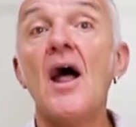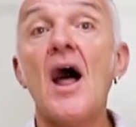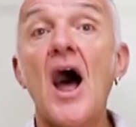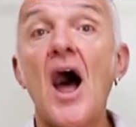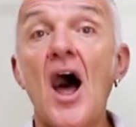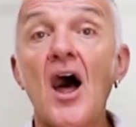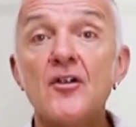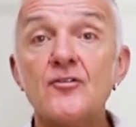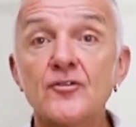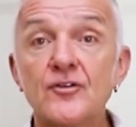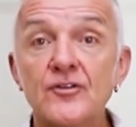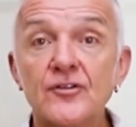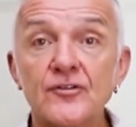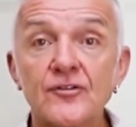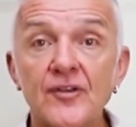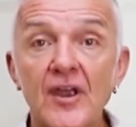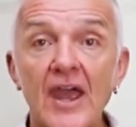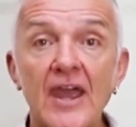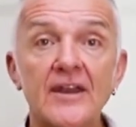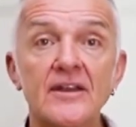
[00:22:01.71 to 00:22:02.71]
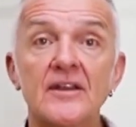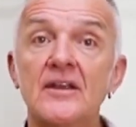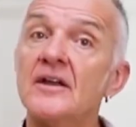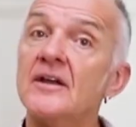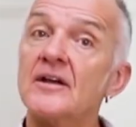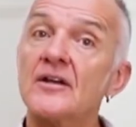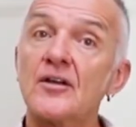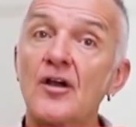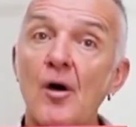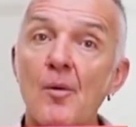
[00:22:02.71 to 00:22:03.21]
110
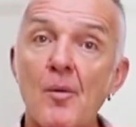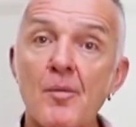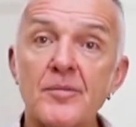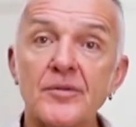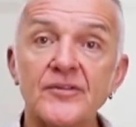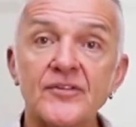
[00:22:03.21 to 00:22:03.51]
common